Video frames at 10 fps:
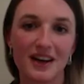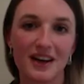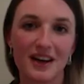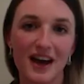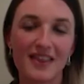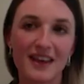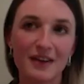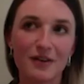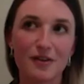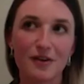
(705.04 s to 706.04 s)
I think
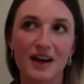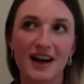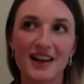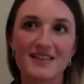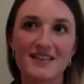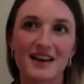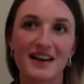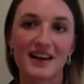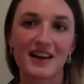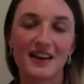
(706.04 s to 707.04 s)
also in hindsight,
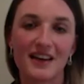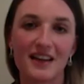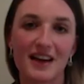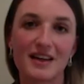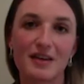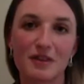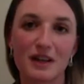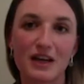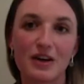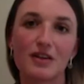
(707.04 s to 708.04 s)
like, I
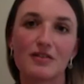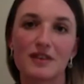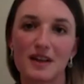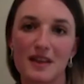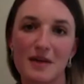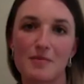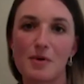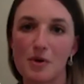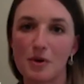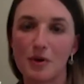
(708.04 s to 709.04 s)
definitely could have done that
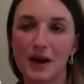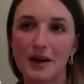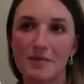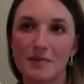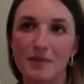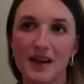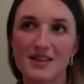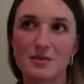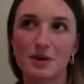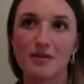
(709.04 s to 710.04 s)
more.
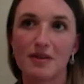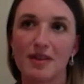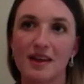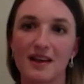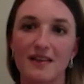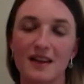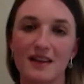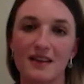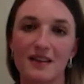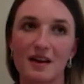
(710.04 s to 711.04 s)
That's one of the things that
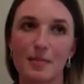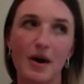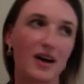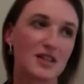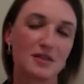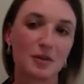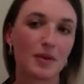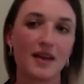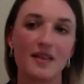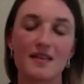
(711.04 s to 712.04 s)
in the past few
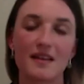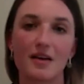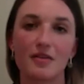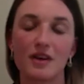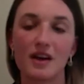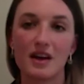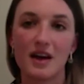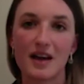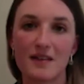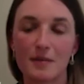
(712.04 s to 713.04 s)
months I've
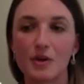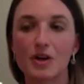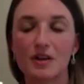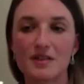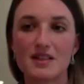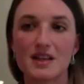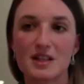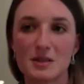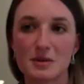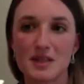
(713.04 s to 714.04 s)
had some good
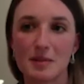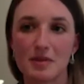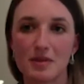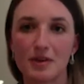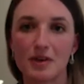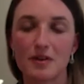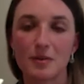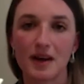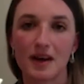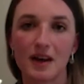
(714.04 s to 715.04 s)
conversations with some of the girls in
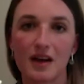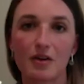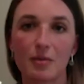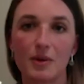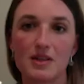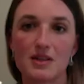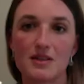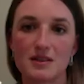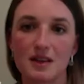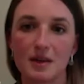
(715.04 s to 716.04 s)
my Connect group, and
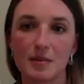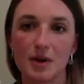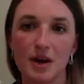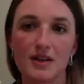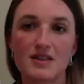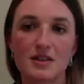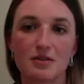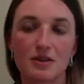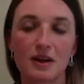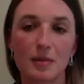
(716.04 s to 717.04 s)
just been honest and
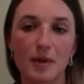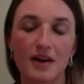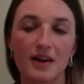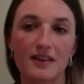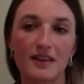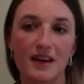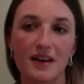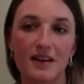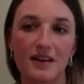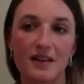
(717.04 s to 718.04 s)
real about it,
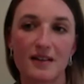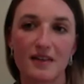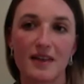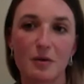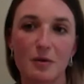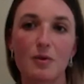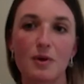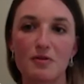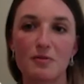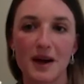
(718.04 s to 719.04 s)
and said that was one
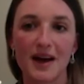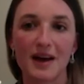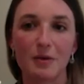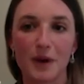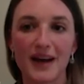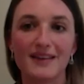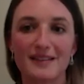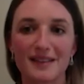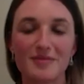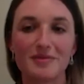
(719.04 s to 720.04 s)
of my white
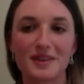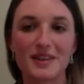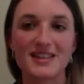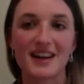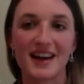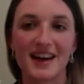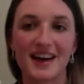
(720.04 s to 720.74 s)
discomforts that